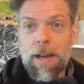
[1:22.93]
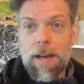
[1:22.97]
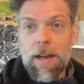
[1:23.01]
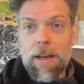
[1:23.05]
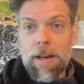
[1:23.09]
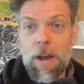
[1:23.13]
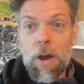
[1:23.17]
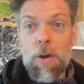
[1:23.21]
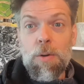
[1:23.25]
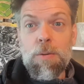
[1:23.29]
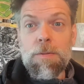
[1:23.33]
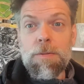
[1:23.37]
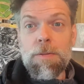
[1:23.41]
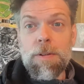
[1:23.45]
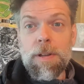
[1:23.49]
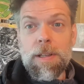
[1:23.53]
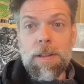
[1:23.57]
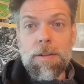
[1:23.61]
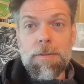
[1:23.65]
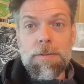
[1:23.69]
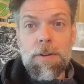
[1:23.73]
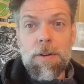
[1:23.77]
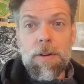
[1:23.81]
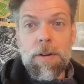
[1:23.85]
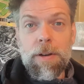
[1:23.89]
And hopefully
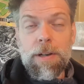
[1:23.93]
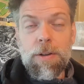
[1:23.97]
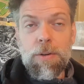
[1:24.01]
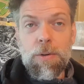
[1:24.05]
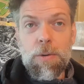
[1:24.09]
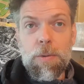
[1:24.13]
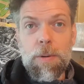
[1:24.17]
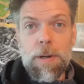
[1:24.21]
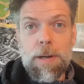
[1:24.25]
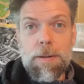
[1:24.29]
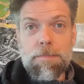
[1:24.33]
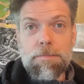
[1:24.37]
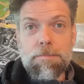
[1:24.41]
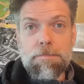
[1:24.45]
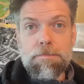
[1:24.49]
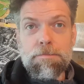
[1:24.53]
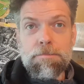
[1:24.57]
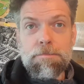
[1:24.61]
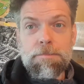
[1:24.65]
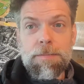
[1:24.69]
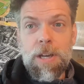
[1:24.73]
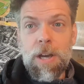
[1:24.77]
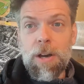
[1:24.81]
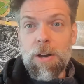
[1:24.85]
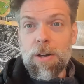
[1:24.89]
the final
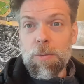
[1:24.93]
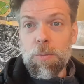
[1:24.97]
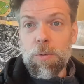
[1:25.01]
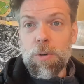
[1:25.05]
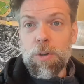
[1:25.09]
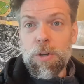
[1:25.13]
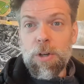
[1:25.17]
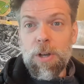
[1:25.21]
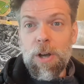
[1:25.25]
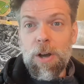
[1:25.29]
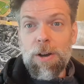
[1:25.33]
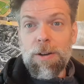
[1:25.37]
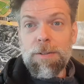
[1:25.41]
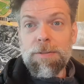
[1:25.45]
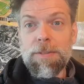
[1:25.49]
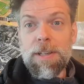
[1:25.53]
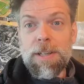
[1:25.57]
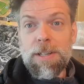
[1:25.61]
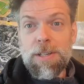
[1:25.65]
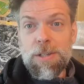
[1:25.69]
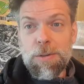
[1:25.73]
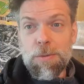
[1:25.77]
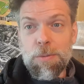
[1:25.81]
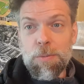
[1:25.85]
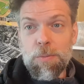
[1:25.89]
card will look half
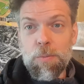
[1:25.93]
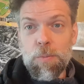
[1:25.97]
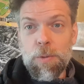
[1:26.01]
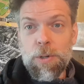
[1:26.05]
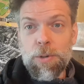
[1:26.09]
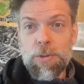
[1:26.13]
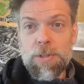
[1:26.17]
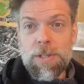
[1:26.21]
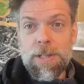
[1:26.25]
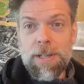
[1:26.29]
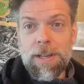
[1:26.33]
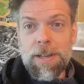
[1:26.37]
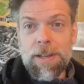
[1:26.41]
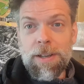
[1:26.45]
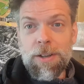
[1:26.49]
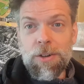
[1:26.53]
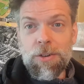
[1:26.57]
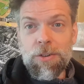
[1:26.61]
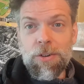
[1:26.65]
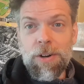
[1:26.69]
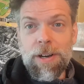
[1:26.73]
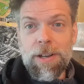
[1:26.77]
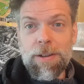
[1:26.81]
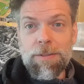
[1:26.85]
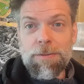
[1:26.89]
decent. We'll see.
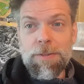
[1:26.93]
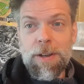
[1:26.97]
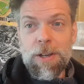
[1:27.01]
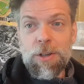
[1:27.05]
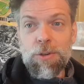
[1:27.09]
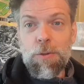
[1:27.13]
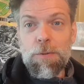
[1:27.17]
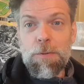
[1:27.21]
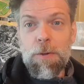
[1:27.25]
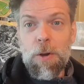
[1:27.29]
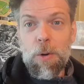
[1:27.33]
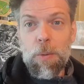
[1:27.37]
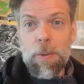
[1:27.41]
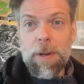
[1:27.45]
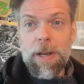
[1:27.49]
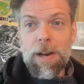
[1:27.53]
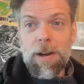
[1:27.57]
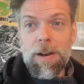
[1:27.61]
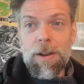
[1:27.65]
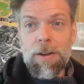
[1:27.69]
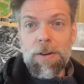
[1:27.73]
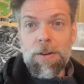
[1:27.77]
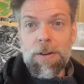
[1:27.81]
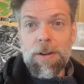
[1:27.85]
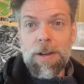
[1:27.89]
All right. Thanks for following
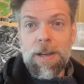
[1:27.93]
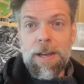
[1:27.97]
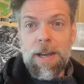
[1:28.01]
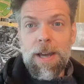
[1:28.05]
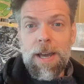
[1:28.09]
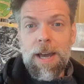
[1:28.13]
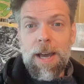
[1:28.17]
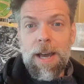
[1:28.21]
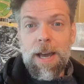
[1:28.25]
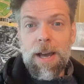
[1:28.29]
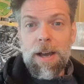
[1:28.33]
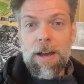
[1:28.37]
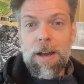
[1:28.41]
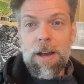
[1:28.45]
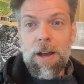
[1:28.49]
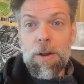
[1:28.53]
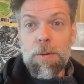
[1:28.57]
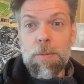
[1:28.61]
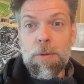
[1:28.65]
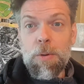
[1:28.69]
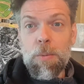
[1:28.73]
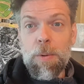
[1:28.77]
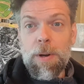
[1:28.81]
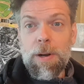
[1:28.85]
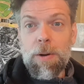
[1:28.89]
along. I
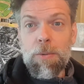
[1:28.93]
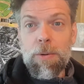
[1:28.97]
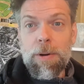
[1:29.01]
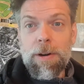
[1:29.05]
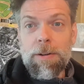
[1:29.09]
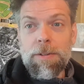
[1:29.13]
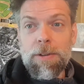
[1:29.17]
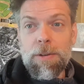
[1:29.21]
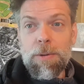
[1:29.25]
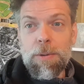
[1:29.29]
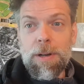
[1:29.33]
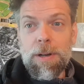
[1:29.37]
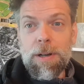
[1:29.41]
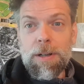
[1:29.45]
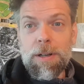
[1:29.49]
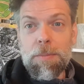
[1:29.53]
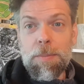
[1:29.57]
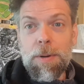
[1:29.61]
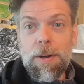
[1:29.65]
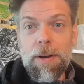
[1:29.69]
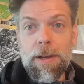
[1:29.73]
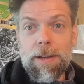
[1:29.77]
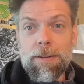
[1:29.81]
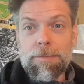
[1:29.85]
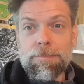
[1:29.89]
hope you're well wherever you are.
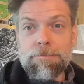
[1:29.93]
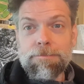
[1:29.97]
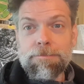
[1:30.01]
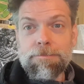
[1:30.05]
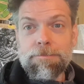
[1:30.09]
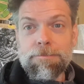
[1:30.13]
Goodbye.